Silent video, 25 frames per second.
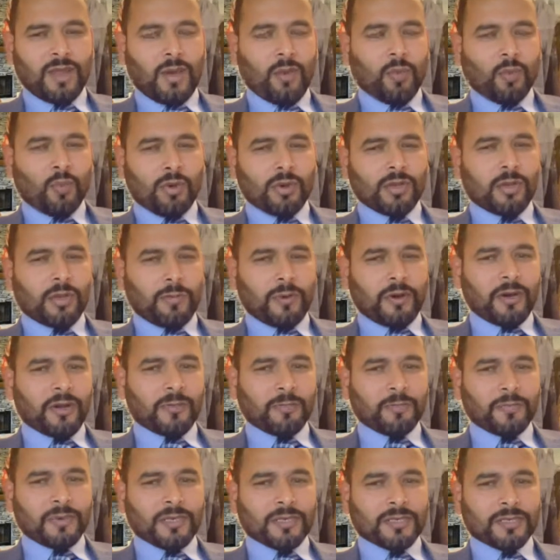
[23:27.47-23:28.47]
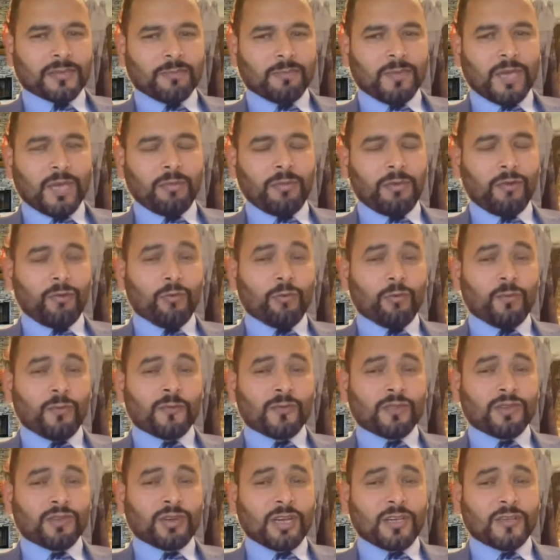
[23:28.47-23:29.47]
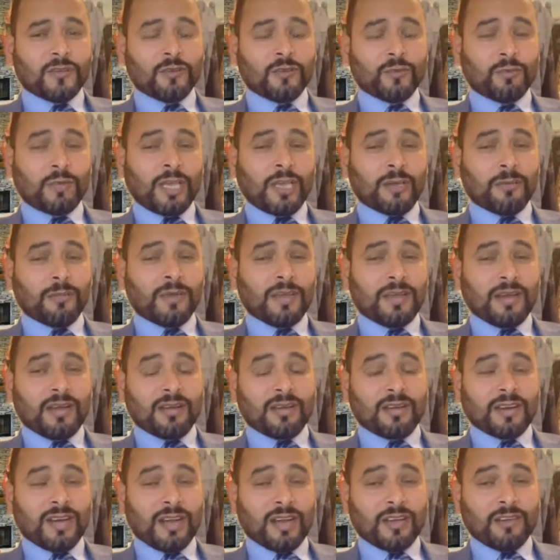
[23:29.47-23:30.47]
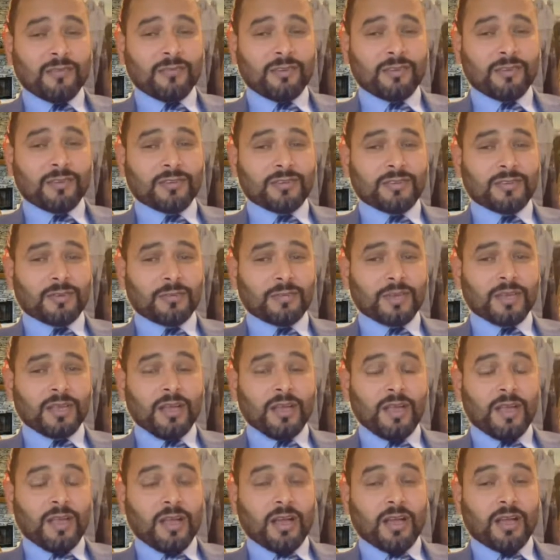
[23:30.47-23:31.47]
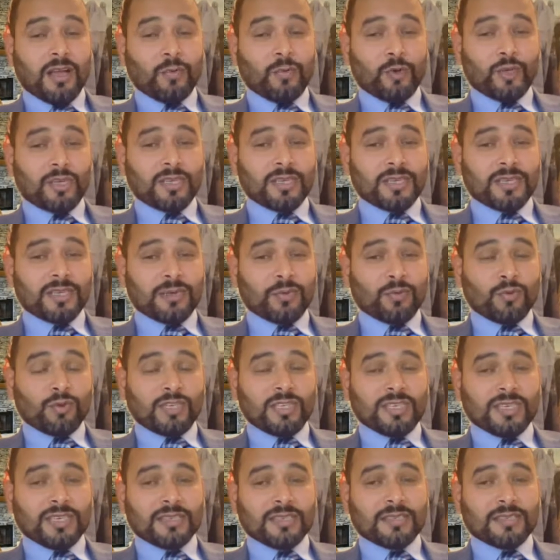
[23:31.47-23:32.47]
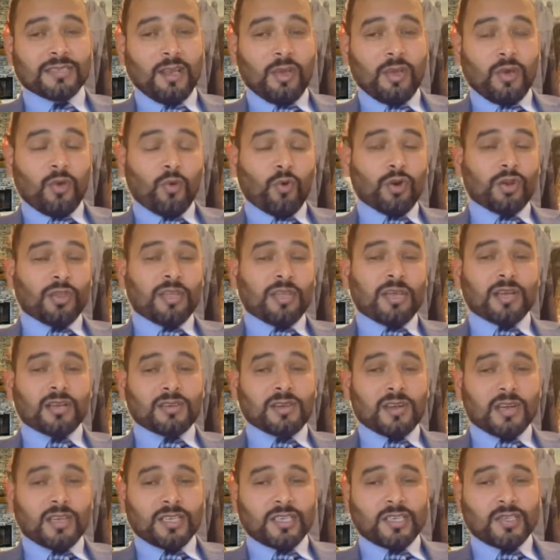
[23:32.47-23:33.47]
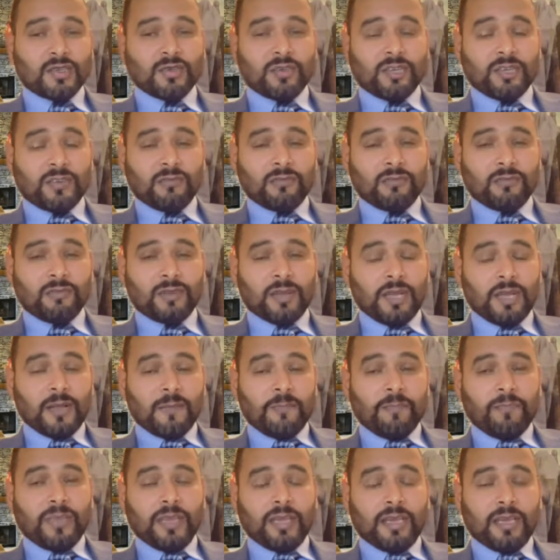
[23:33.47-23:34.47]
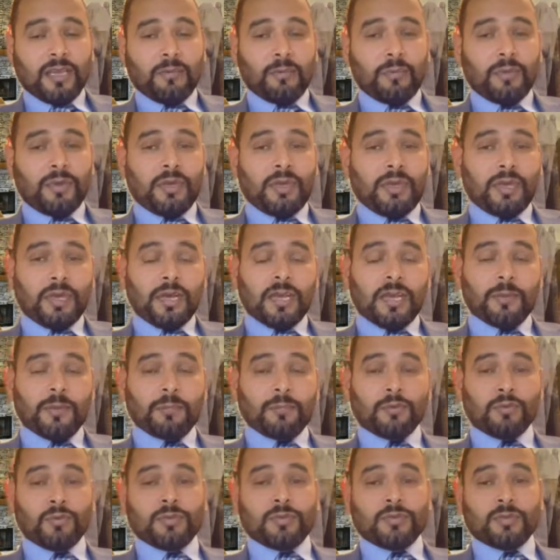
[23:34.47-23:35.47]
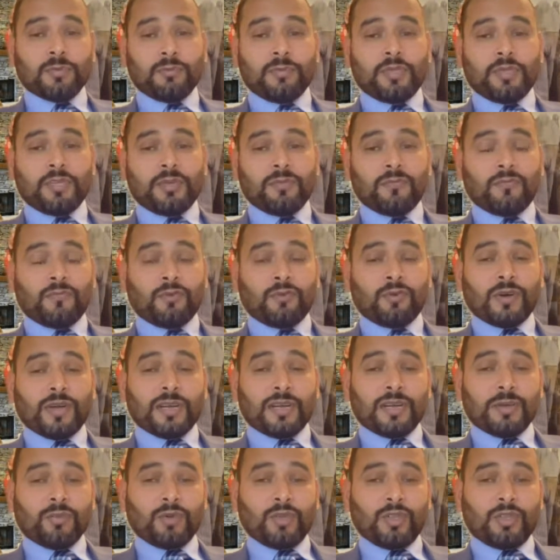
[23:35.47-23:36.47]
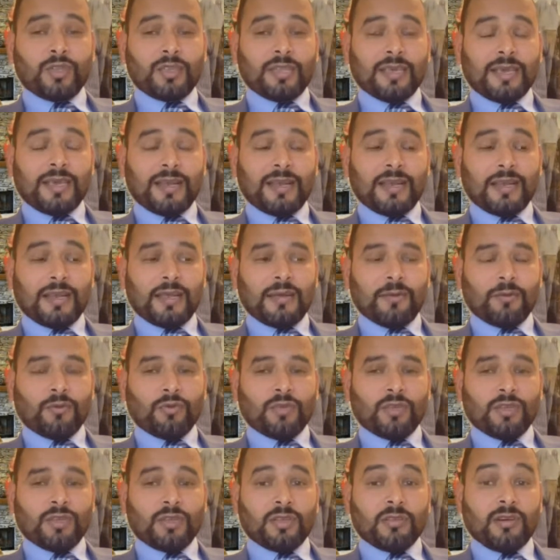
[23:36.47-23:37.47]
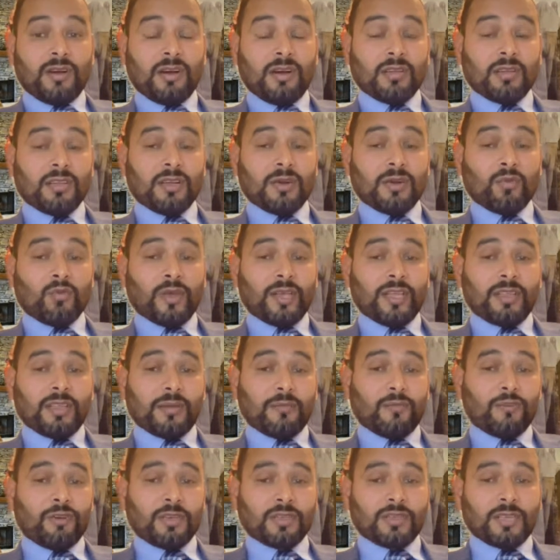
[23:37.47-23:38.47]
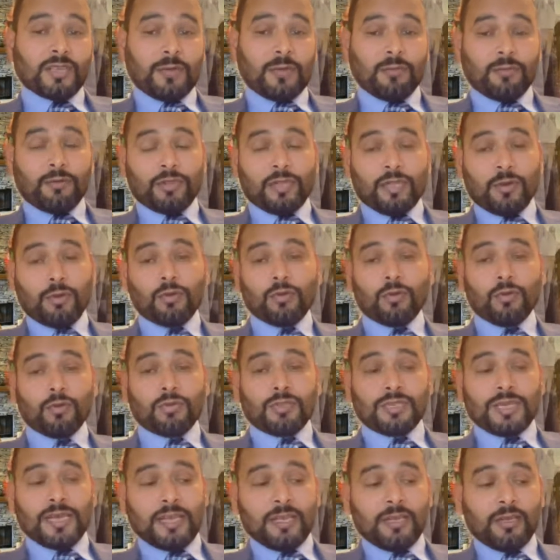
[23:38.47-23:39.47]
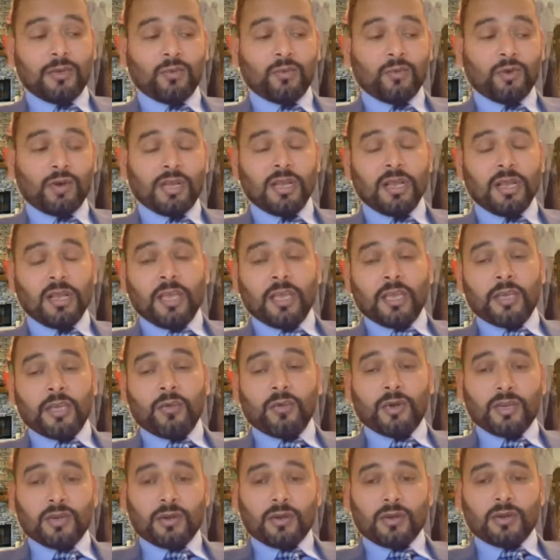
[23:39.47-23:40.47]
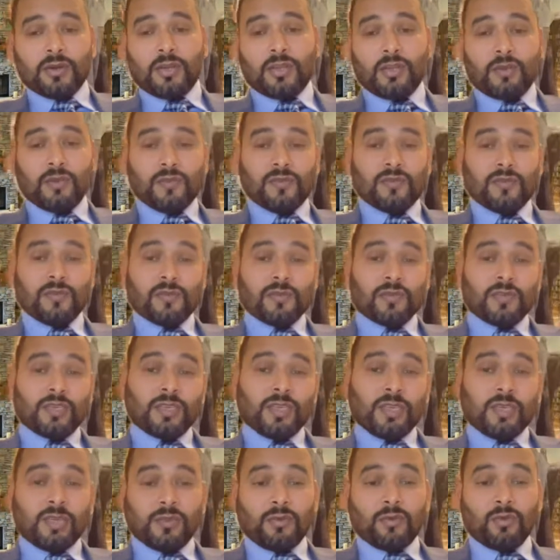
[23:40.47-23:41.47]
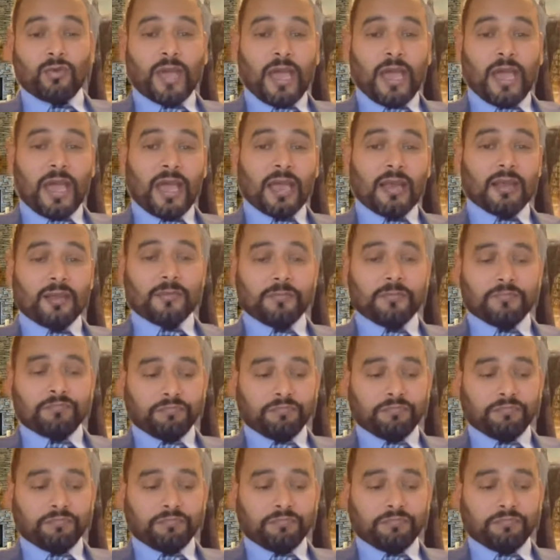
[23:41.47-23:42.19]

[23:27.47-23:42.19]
What the purpose? Maybe Home Office try to make me an incredible statement, witness, or they are trying to give me put me forward with the other way. That, for example, they could tell you, well, you are not you can